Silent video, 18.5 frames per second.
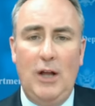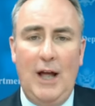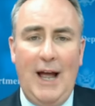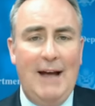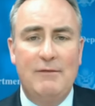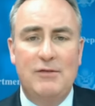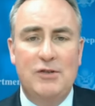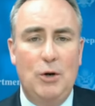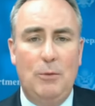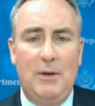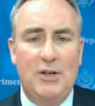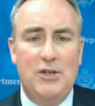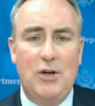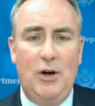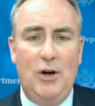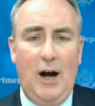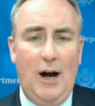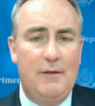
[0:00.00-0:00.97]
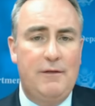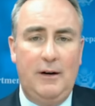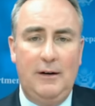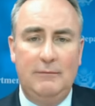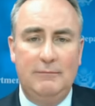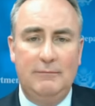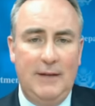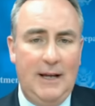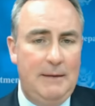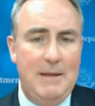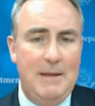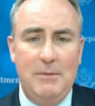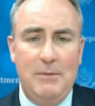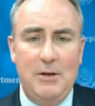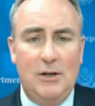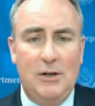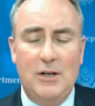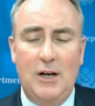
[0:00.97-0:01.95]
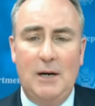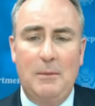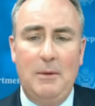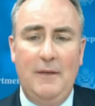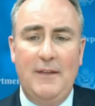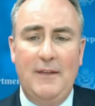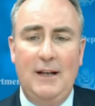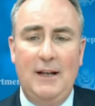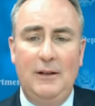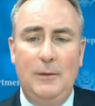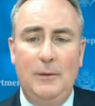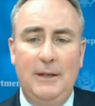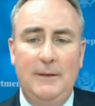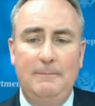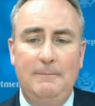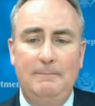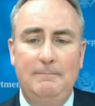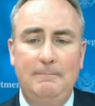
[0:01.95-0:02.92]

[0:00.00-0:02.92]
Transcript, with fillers: have so much to offer, and maybe you can talk about that a little bit.